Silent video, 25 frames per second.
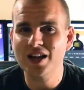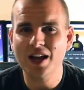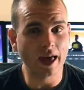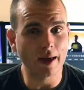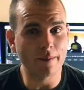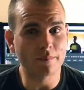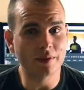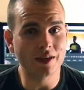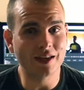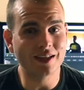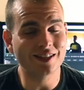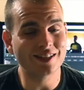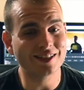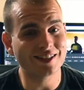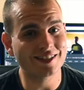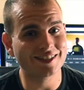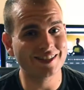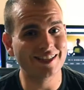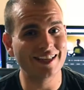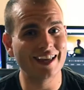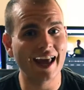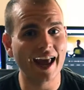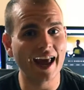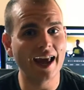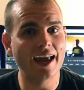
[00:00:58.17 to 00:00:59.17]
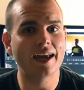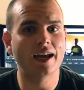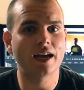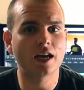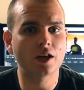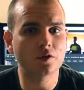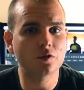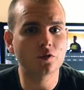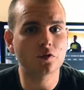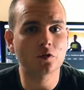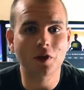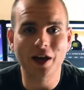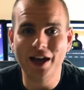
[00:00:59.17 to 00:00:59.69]
That means is the
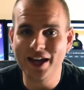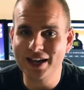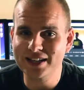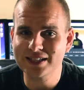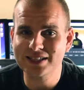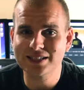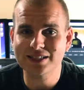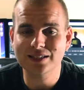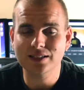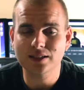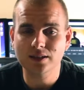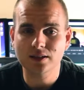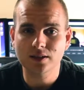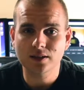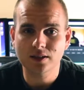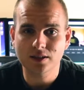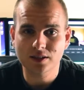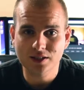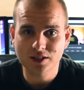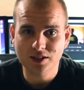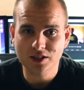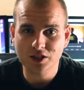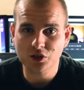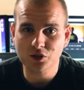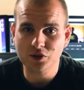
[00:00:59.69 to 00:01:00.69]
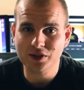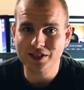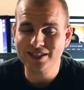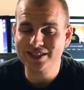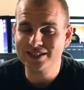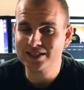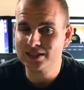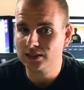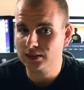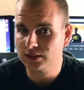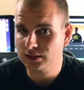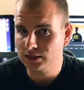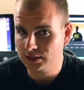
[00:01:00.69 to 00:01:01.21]
AF-S
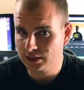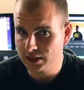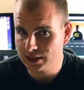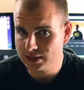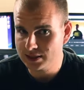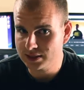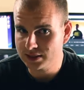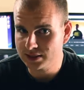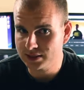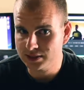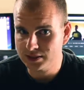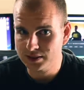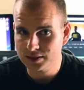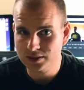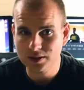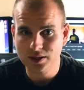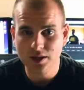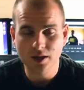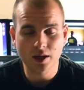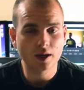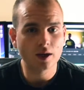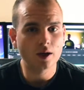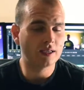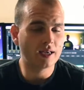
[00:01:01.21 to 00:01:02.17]
series lenses.